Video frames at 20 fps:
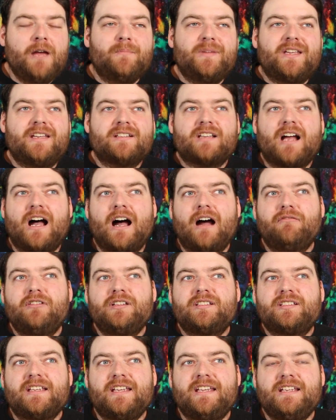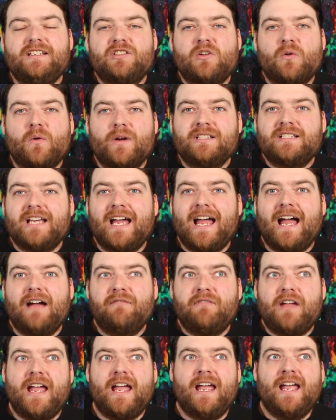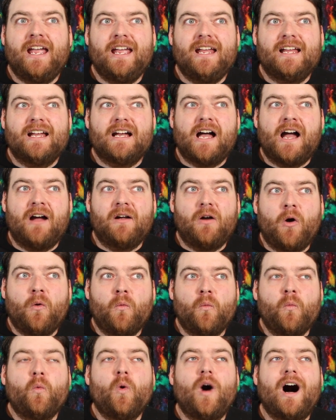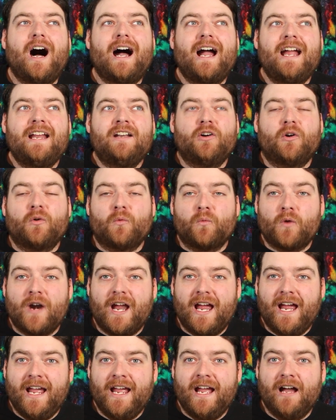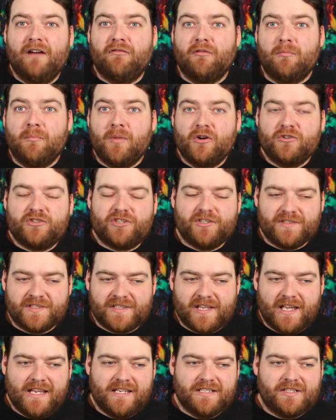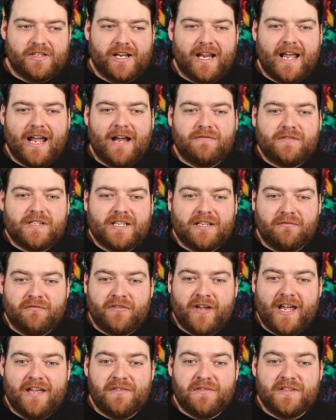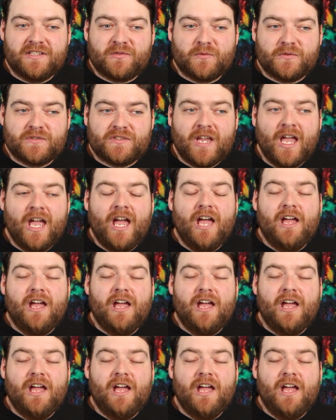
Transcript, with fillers: because obviously he's going to have a, a, a wide array of emotions that he's going to have to convey. This was